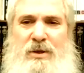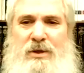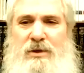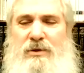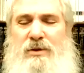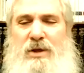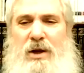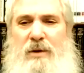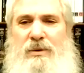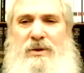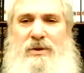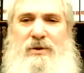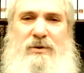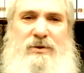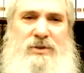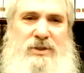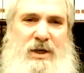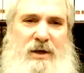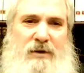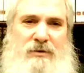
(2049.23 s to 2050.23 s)
You know it
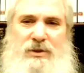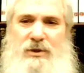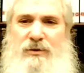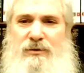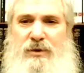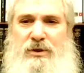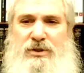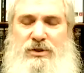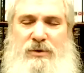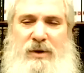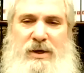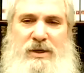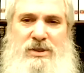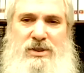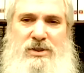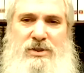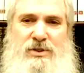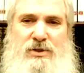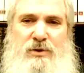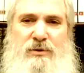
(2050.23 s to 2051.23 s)
yourselves, the
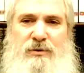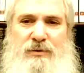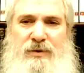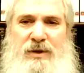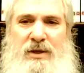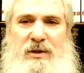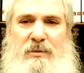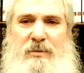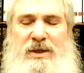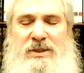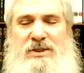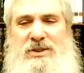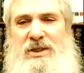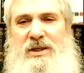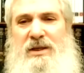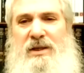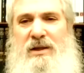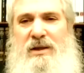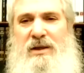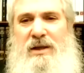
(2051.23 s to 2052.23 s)
frustrations you feel by
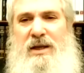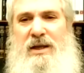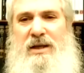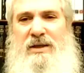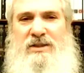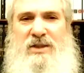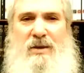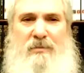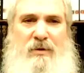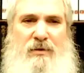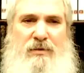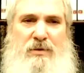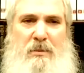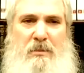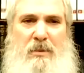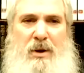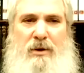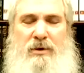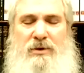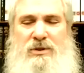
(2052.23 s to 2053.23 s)
seeing some of the
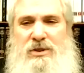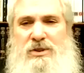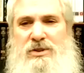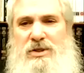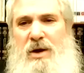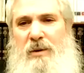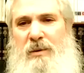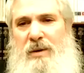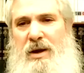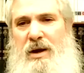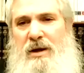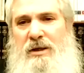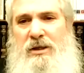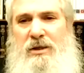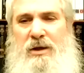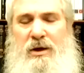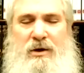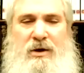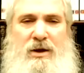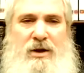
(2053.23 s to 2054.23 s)
marches going on in
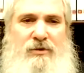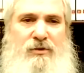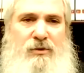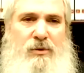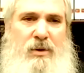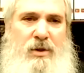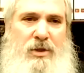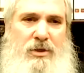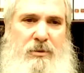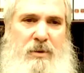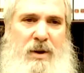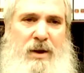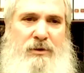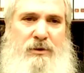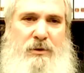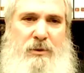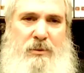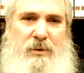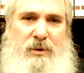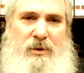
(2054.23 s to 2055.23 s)
our country and throughout
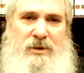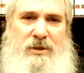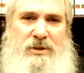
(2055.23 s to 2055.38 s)
the world.